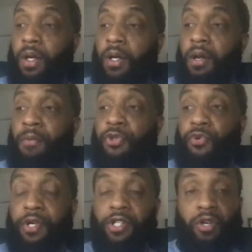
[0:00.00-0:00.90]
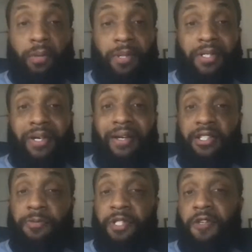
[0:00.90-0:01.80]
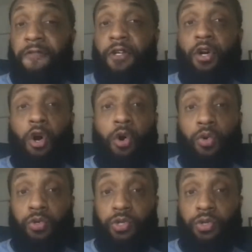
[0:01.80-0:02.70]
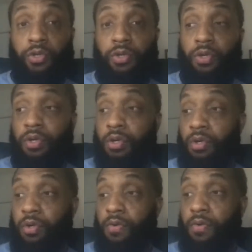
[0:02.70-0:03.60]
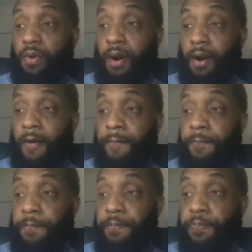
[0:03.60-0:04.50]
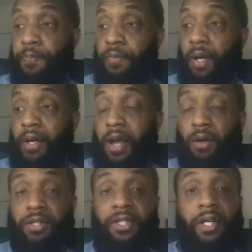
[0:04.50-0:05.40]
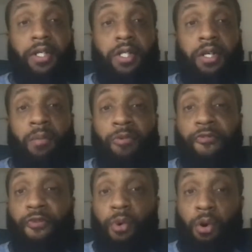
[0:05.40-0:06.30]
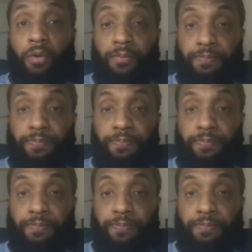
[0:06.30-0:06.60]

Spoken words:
Number 3 is gonna be setting specific goals, alright? And now let's get into number 4.